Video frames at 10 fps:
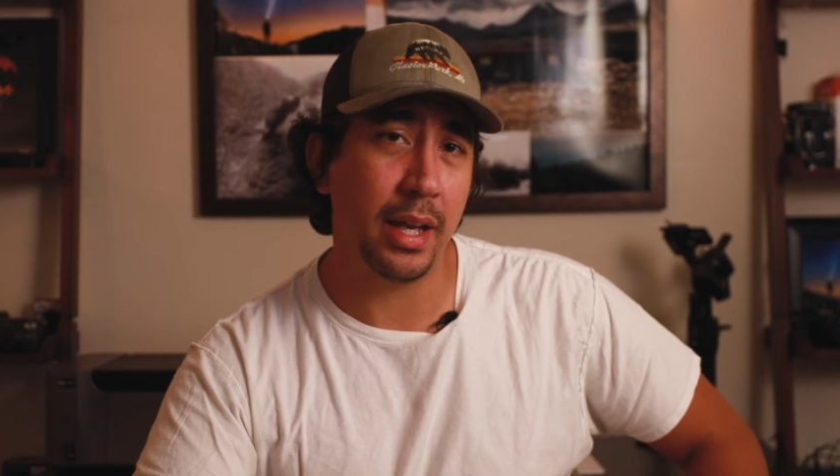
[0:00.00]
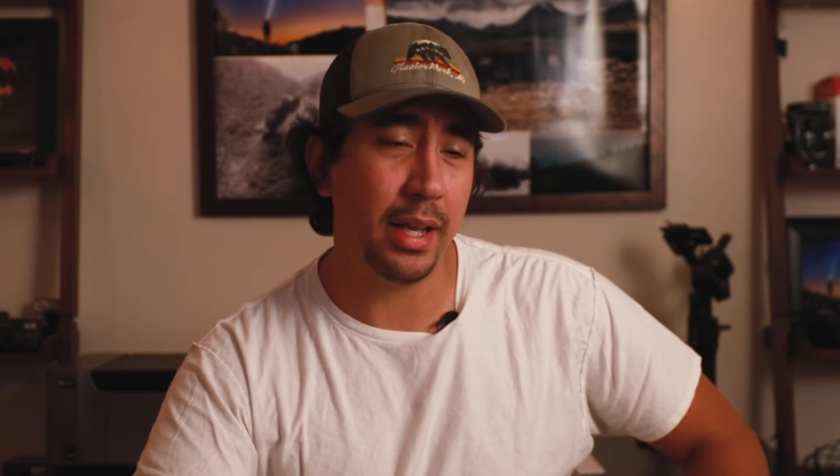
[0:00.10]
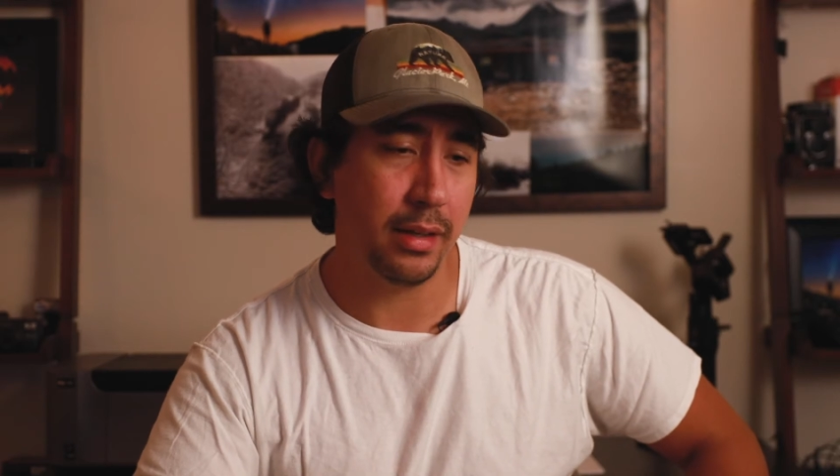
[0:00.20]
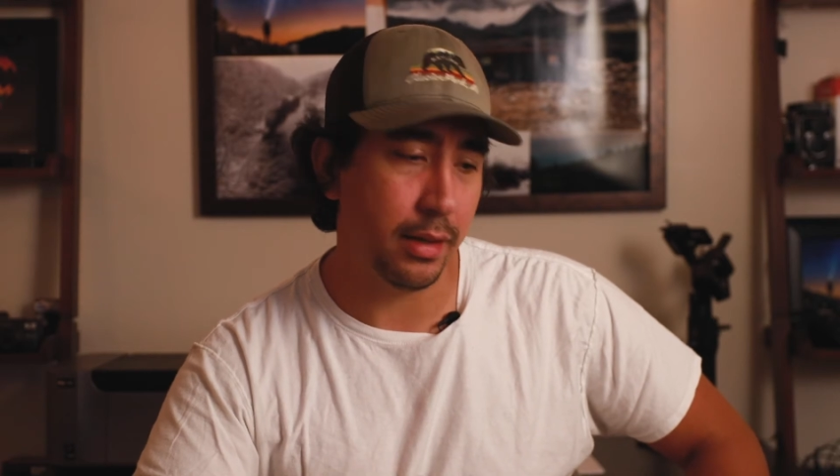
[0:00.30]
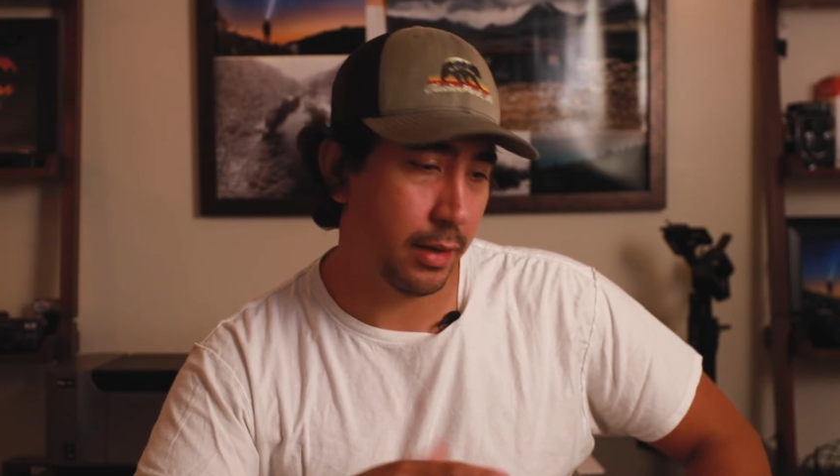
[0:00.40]

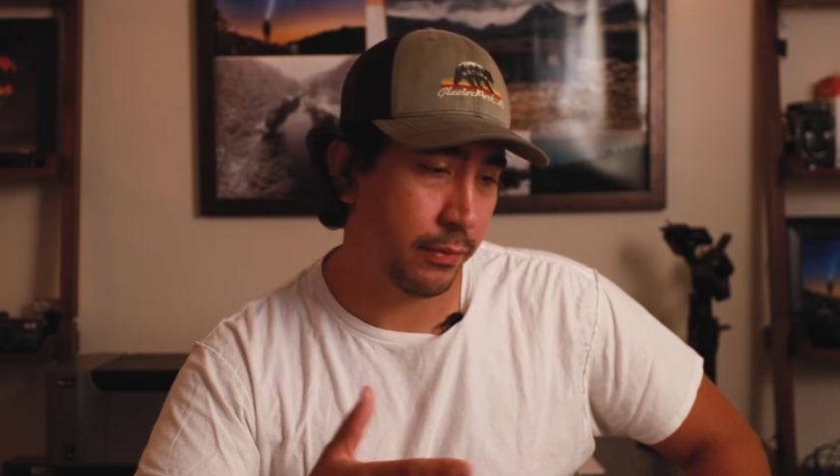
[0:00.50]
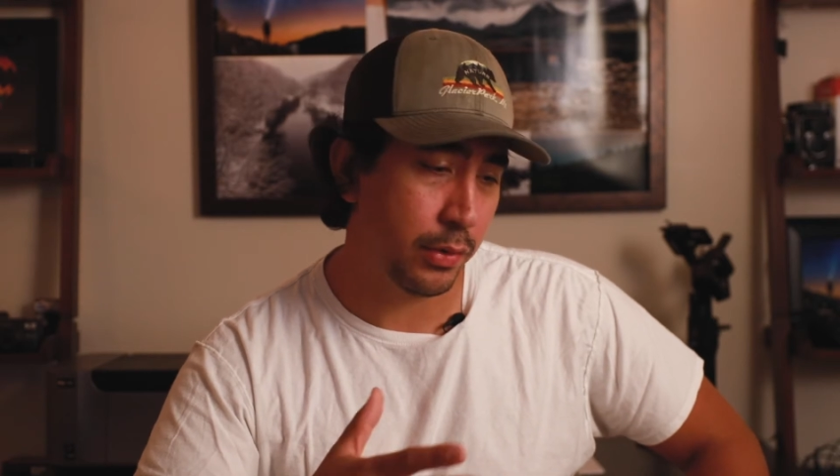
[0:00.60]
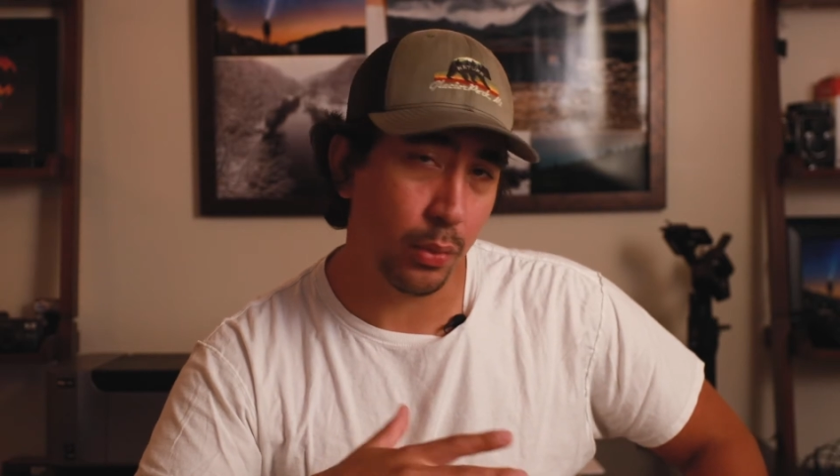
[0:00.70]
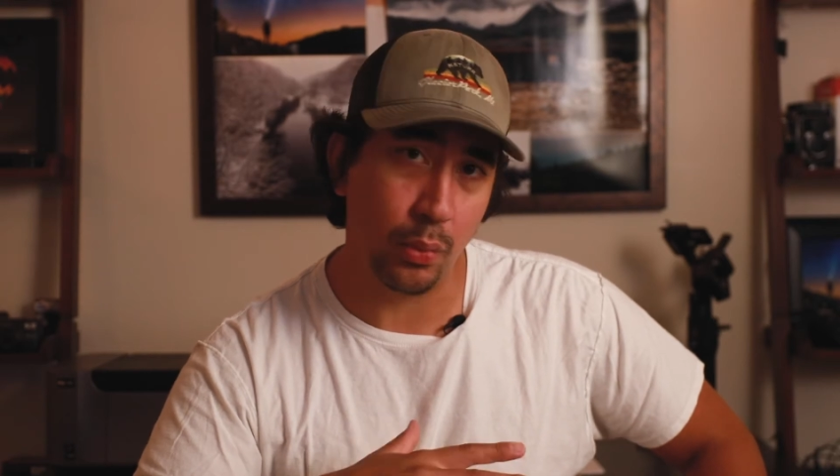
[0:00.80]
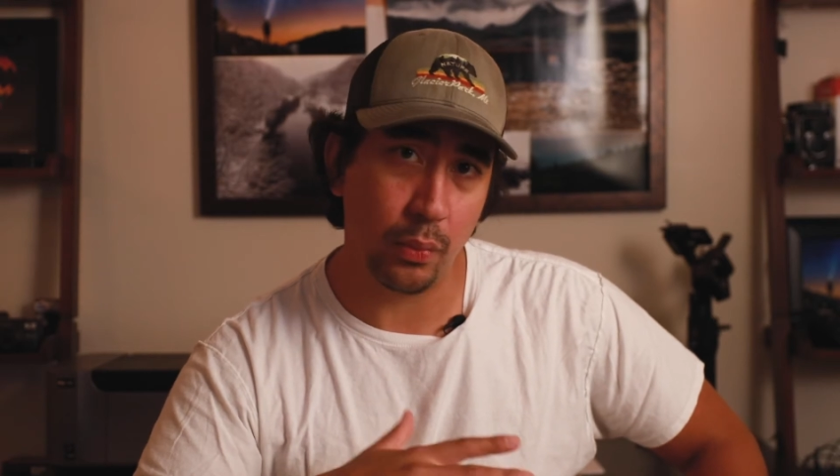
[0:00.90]
and if
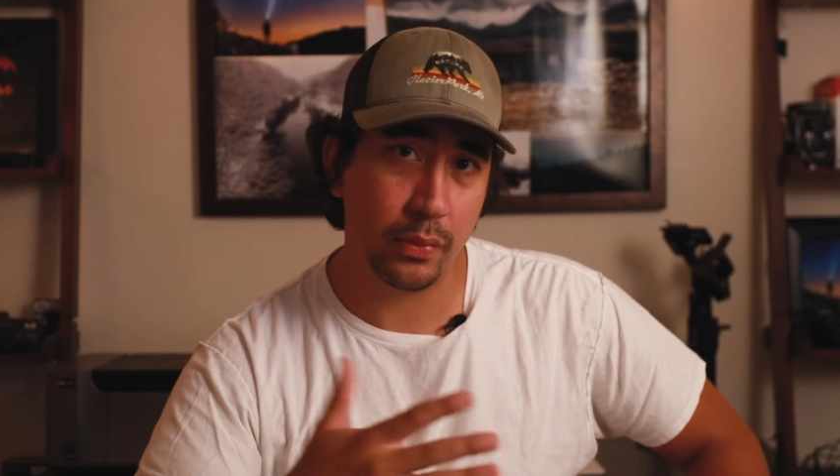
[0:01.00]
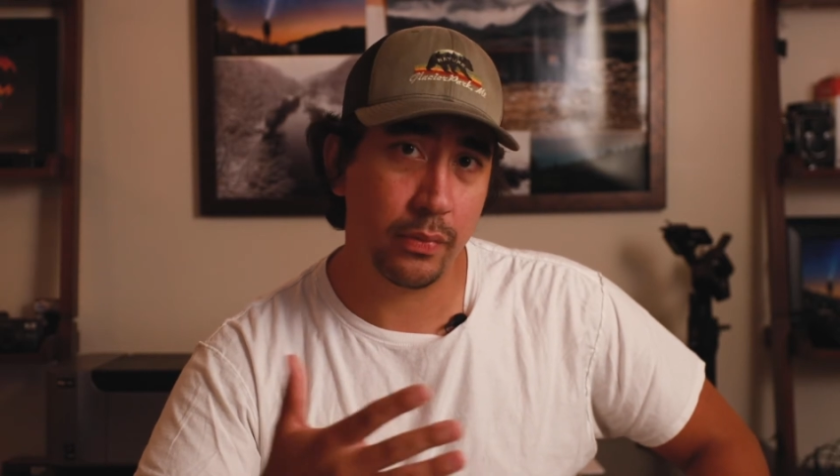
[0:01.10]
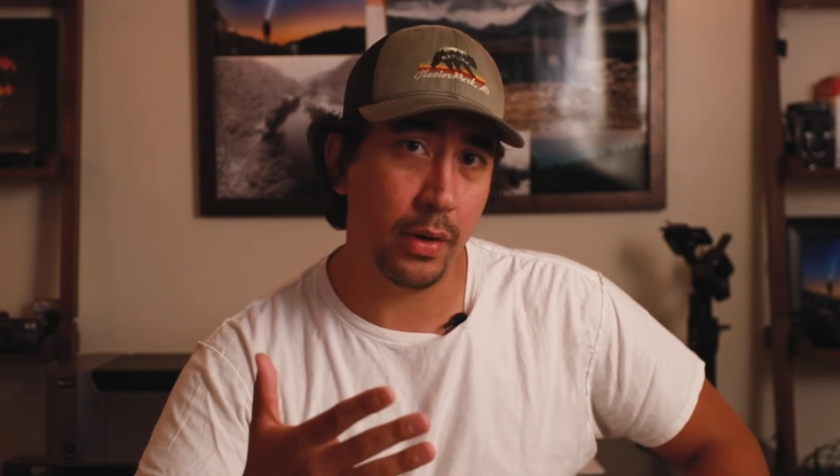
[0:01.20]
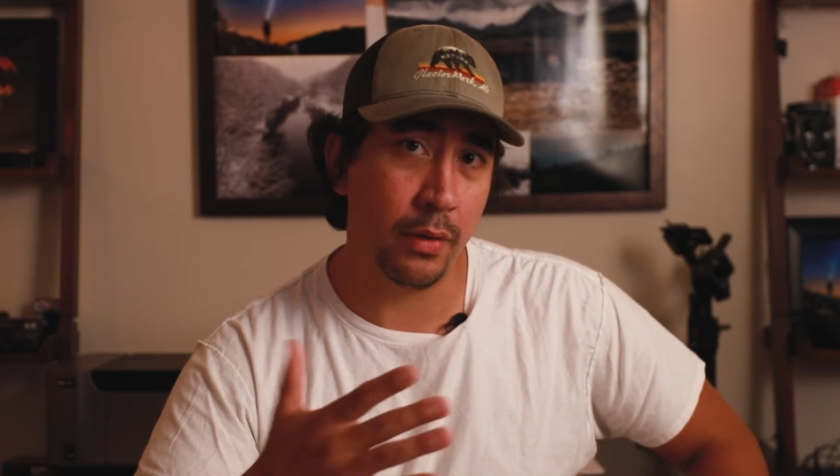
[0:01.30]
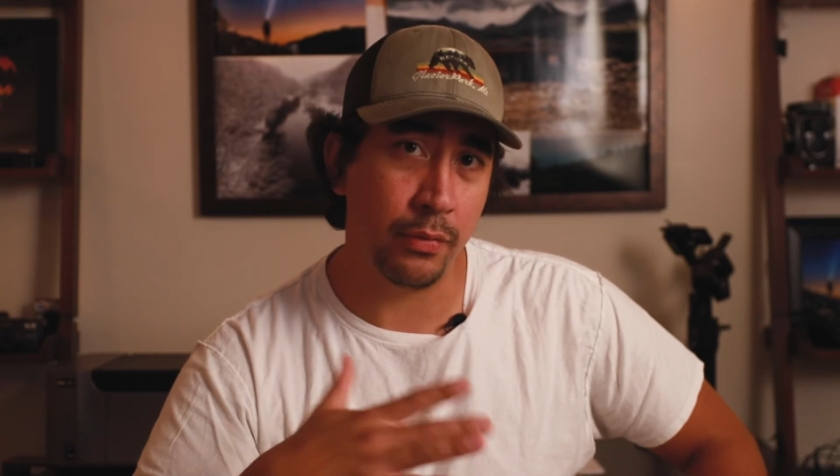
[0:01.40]

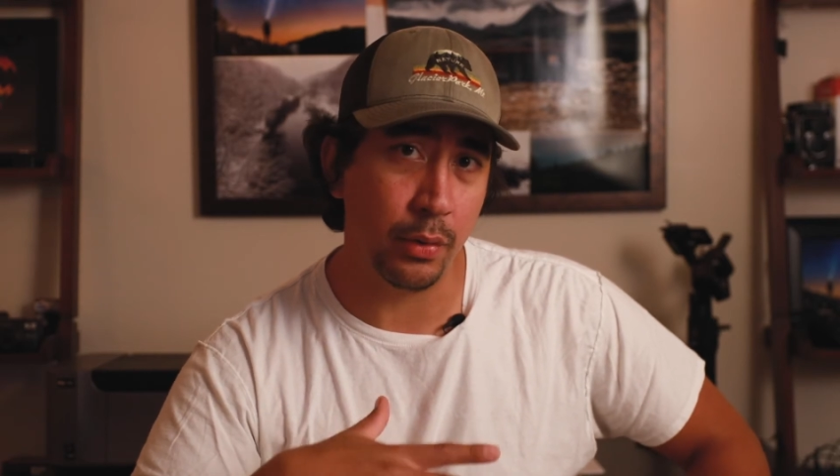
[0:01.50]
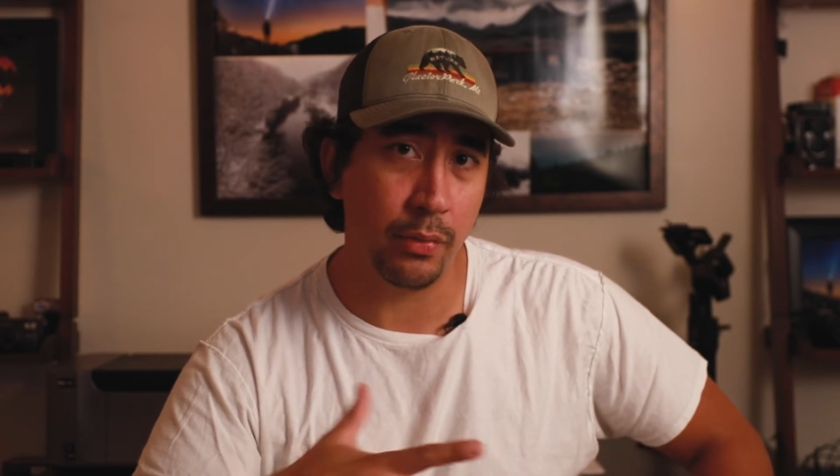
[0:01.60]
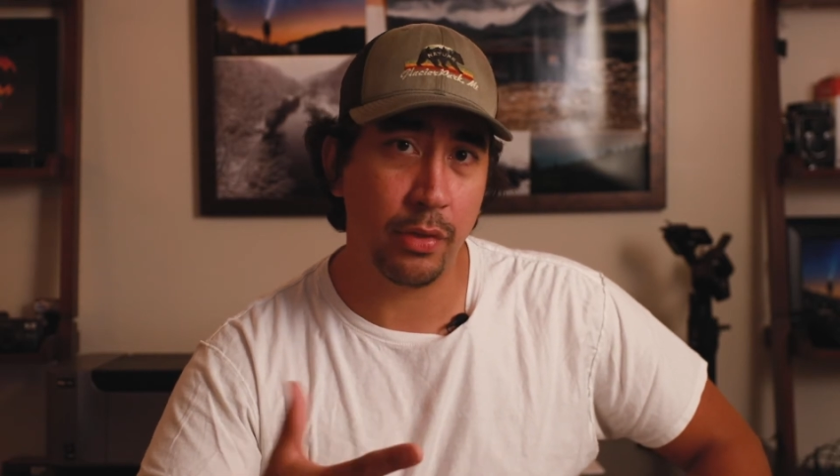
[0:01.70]
you've